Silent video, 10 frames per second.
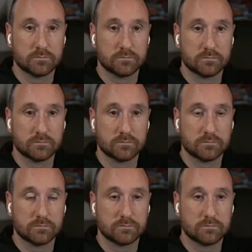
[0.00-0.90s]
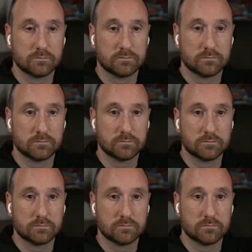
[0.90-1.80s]

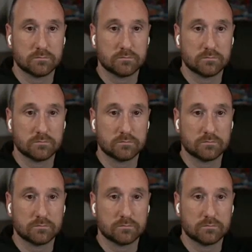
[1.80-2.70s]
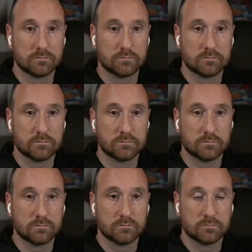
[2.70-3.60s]

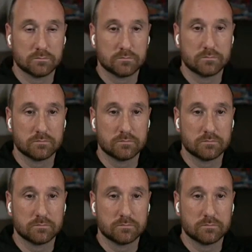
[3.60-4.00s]
The person shown says nothing.